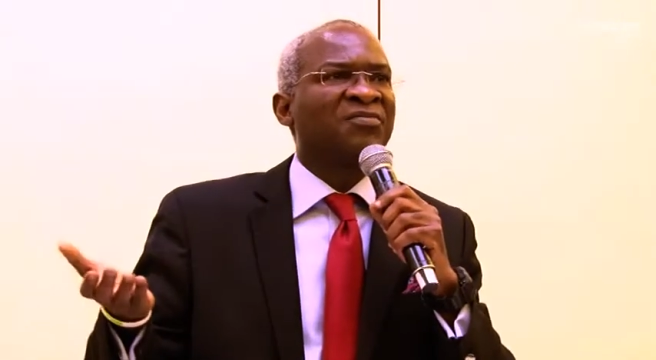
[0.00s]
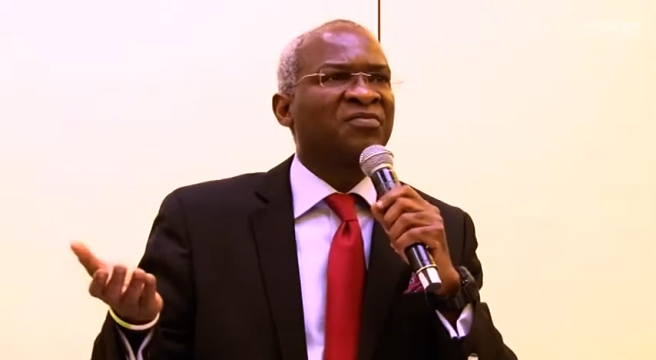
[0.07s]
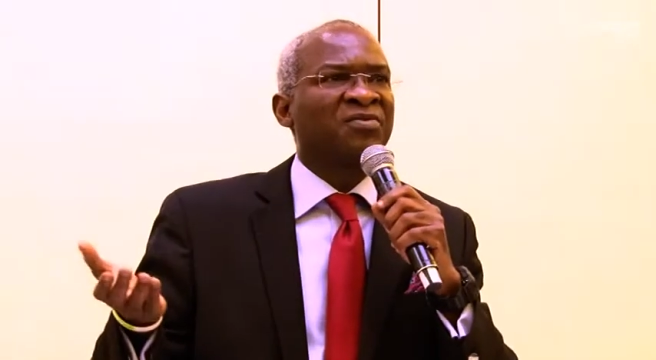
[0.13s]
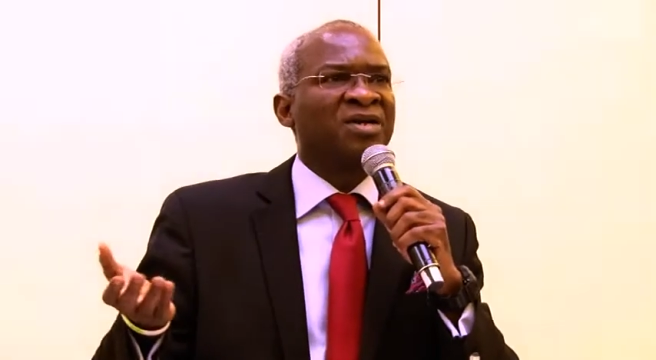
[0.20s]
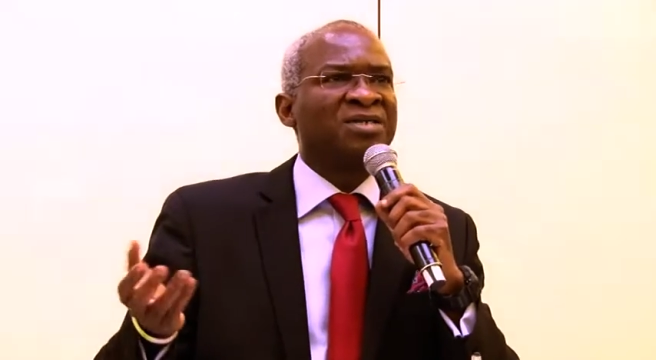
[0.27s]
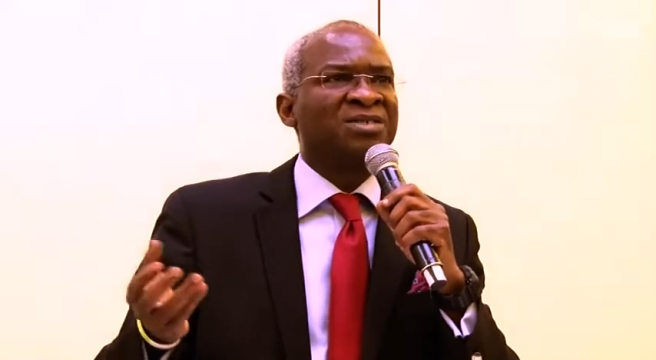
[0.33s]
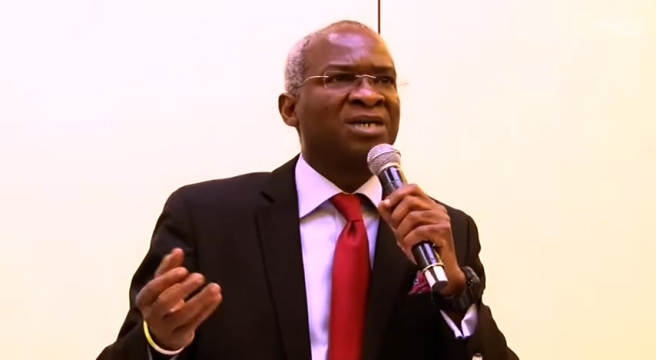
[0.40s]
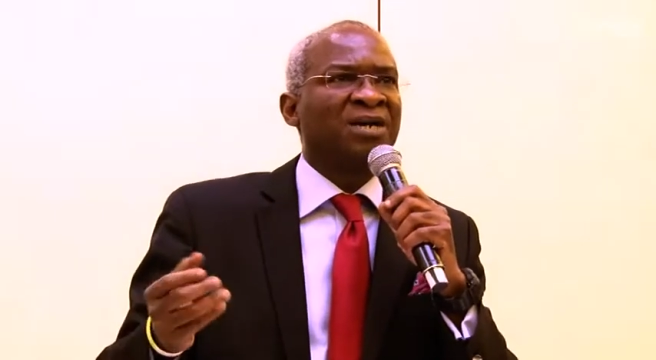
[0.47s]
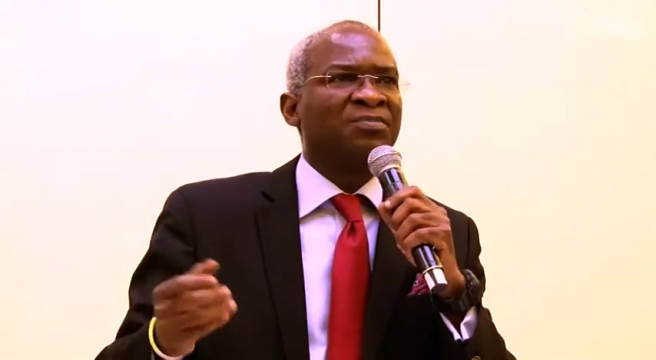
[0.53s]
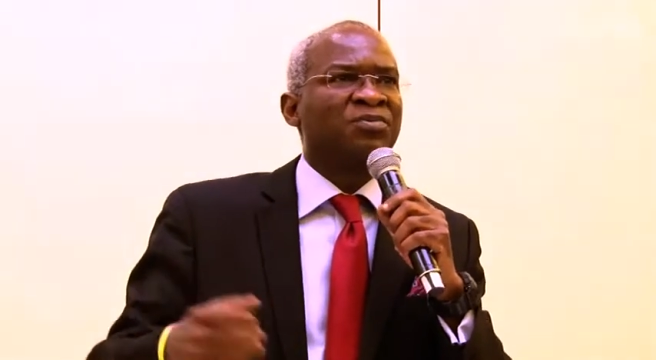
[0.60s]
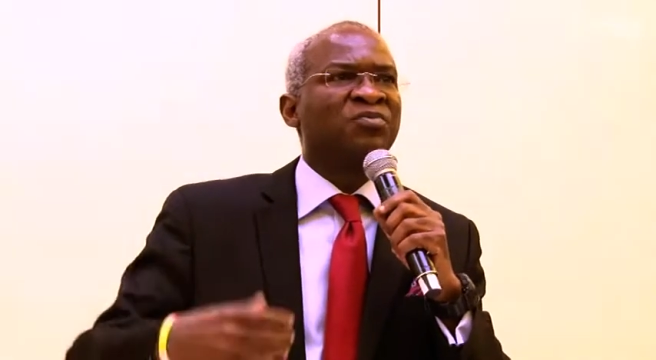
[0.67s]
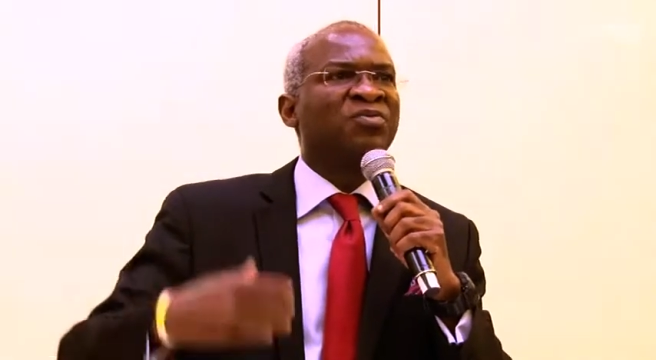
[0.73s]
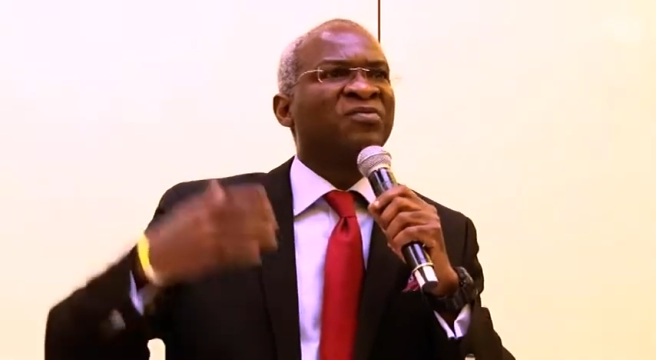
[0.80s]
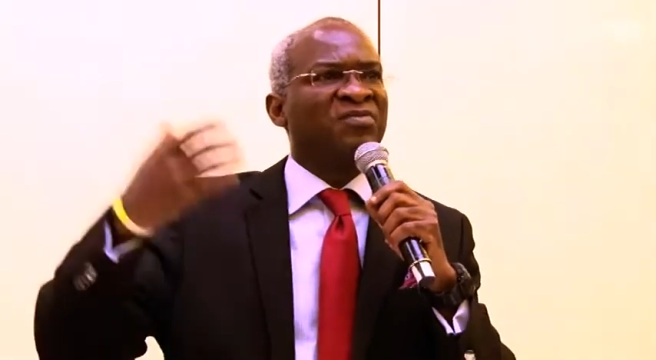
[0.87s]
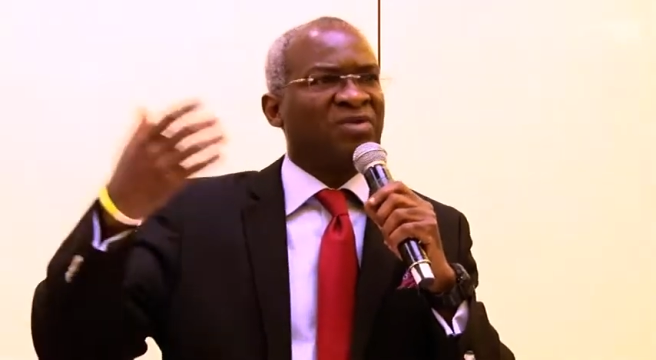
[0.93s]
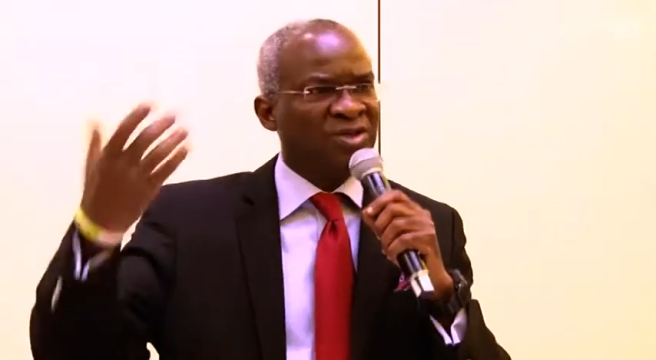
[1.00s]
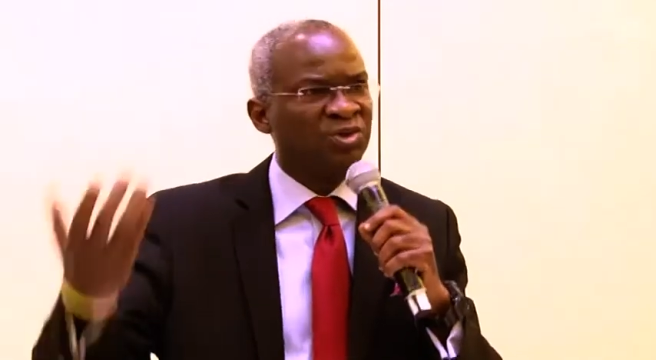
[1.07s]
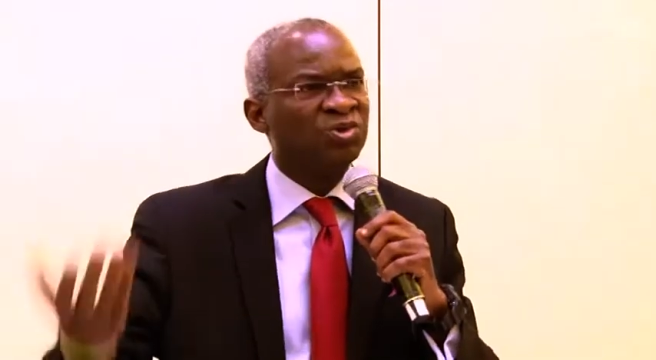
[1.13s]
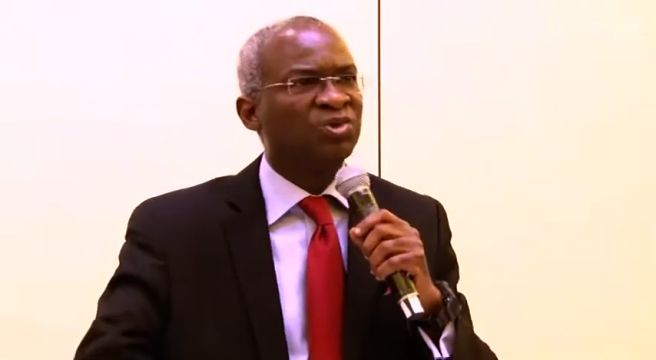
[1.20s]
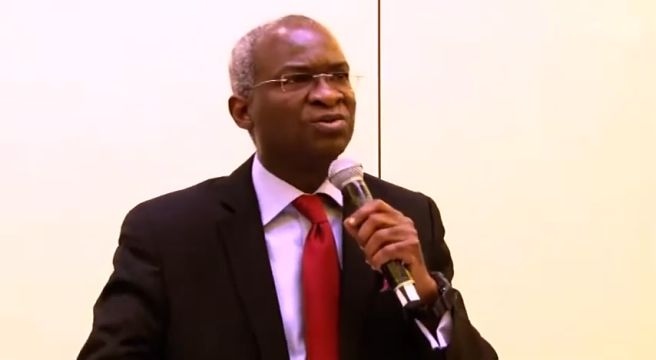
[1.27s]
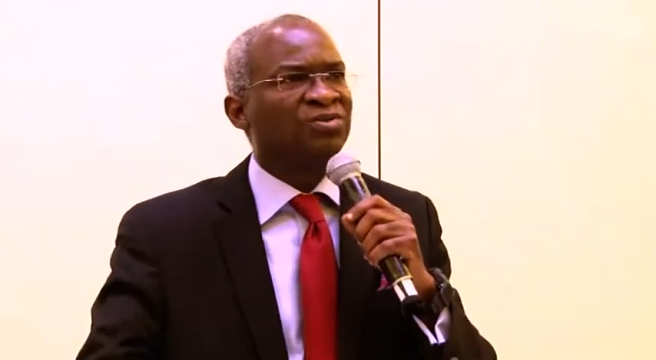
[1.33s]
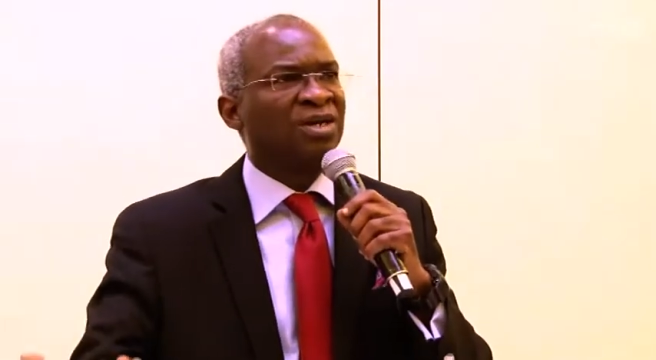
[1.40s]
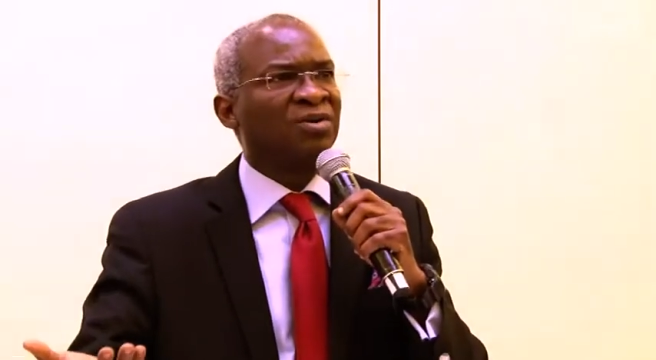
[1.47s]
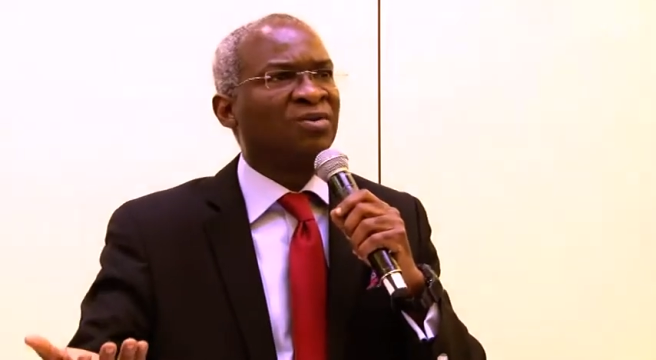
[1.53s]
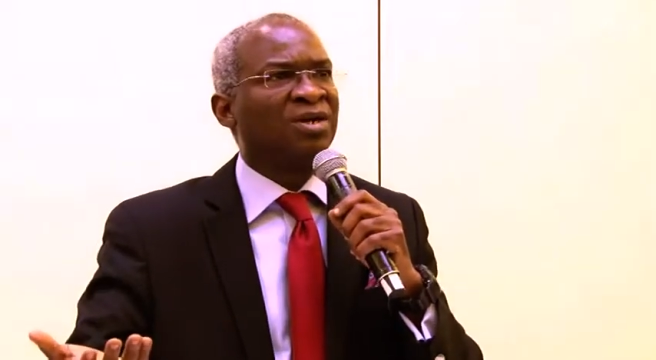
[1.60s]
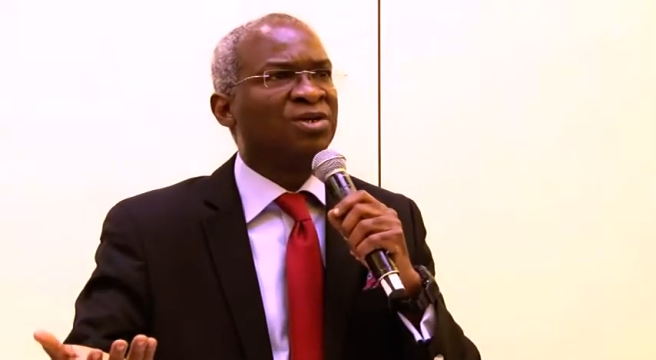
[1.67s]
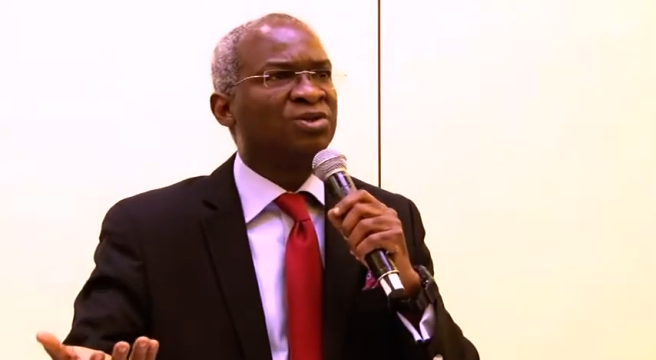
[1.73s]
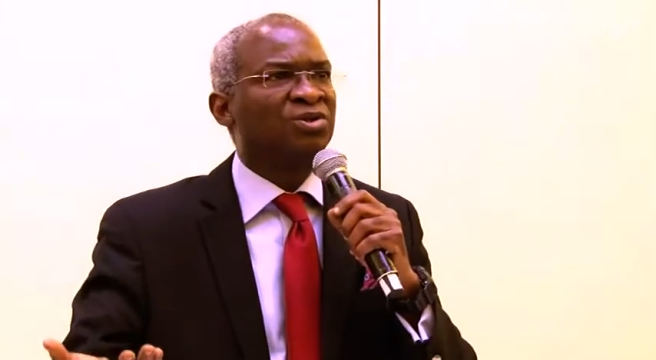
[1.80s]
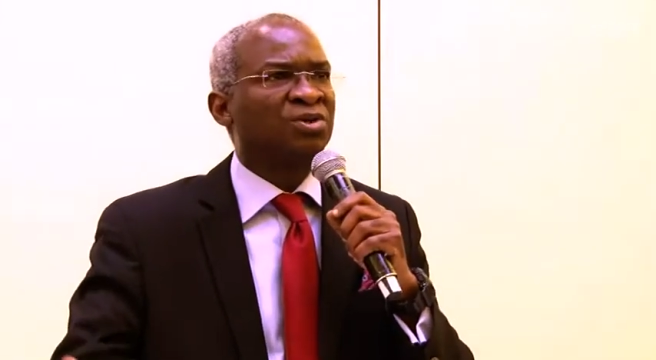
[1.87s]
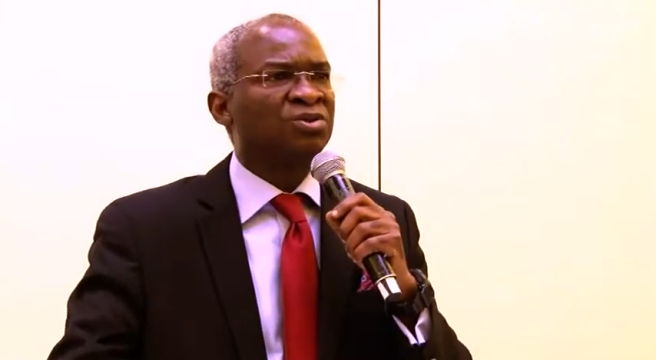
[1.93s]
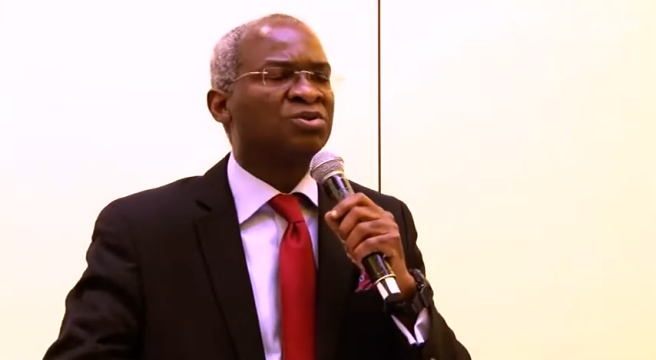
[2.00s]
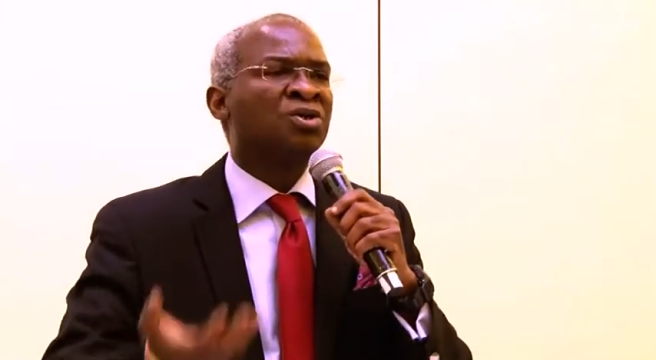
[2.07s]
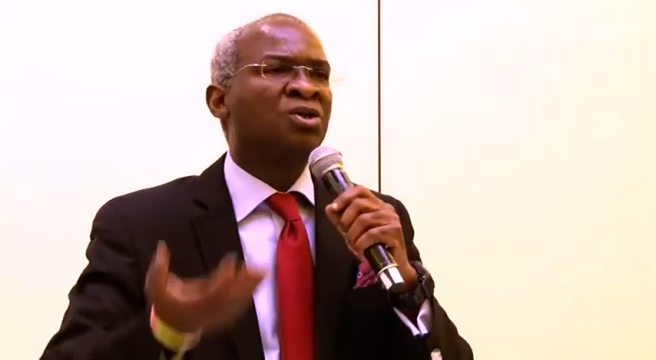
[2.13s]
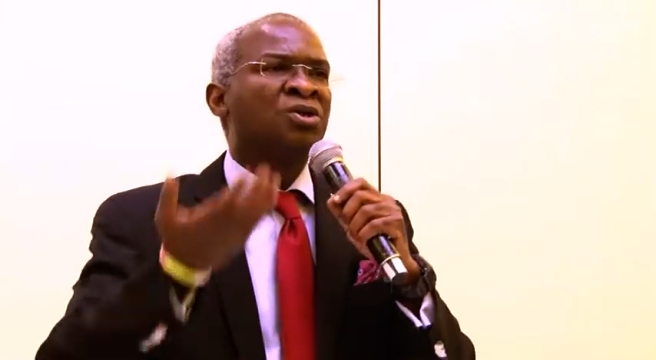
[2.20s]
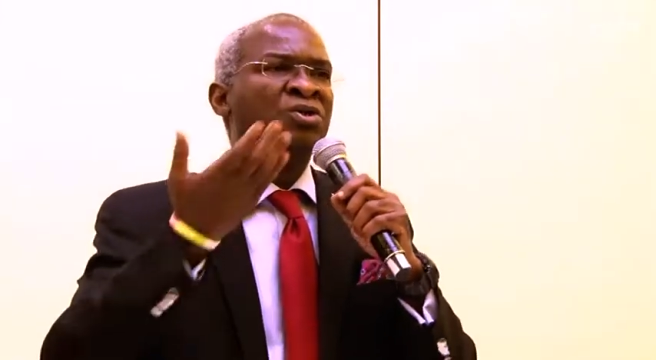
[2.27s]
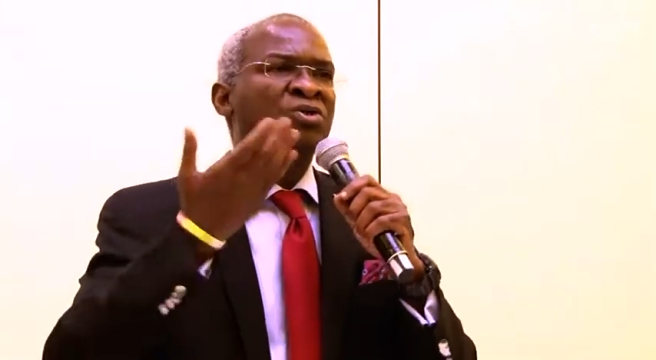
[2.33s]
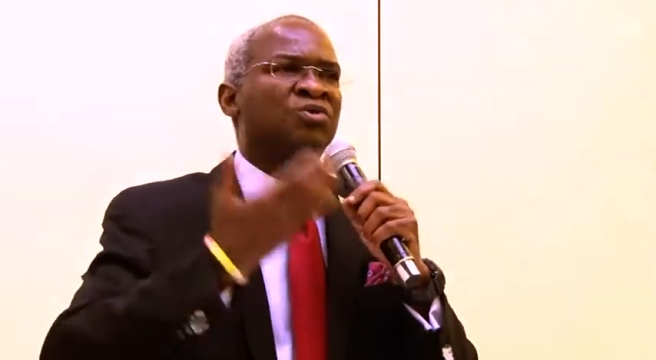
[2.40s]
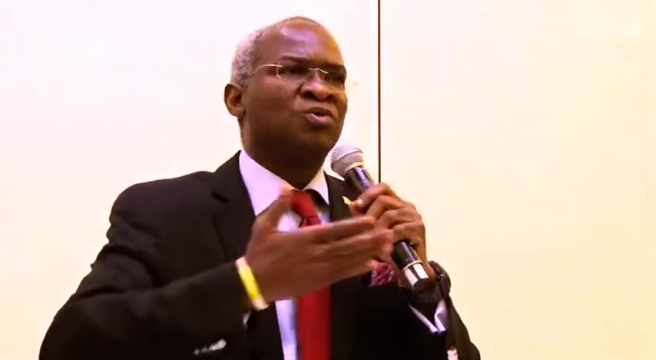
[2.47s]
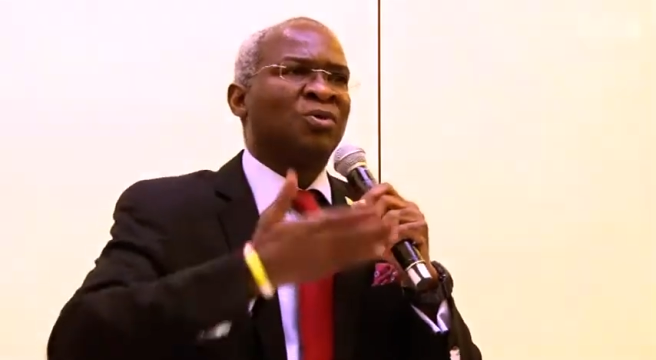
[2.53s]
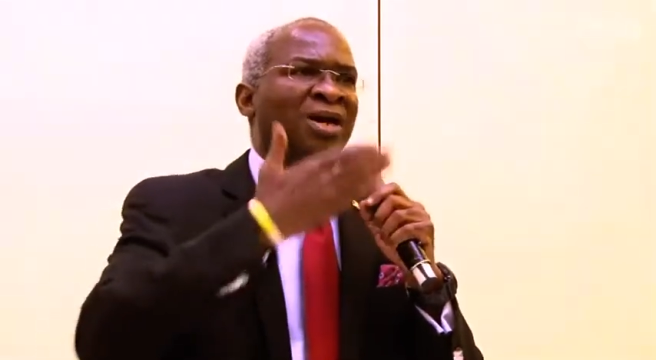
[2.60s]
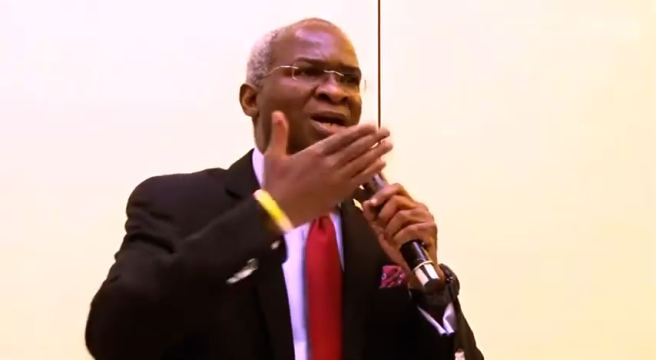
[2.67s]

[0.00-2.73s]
for example, we've issued regulations to